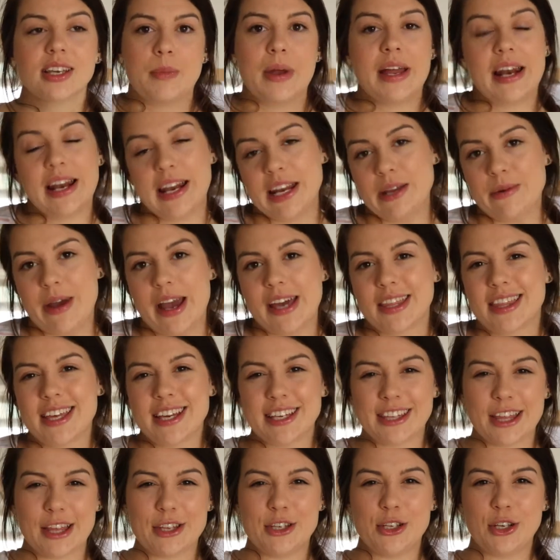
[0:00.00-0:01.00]
But anyway, I
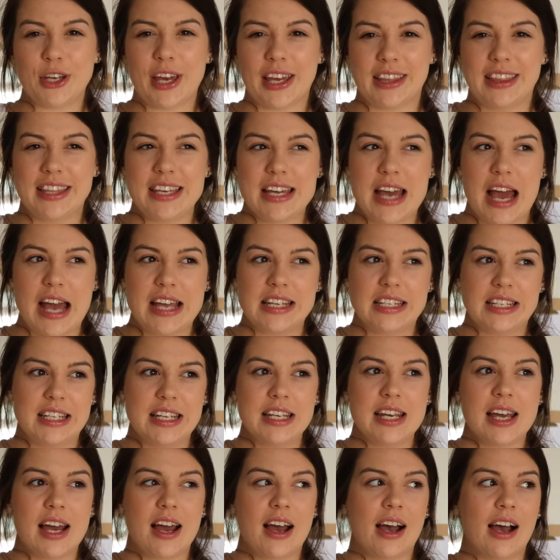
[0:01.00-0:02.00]
think that you get the idea,